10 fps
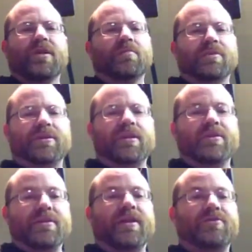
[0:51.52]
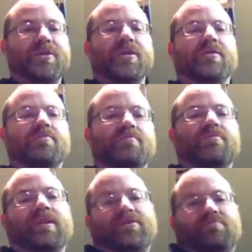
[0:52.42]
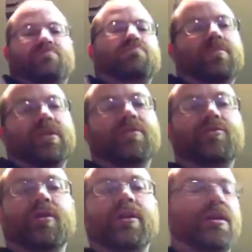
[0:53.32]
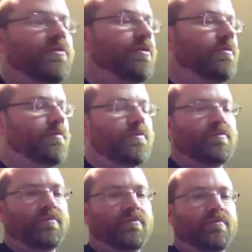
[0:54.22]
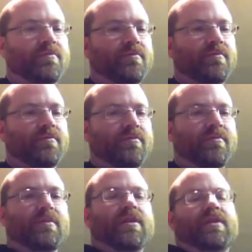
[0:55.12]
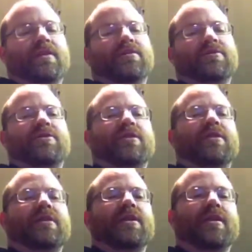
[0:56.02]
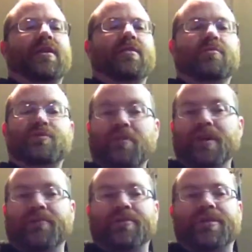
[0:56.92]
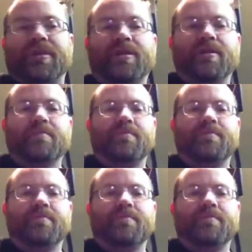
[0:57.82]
But then it sounds thinner. That's, you know, the trade-off. I'll show you the, uh, let's play it for a second here.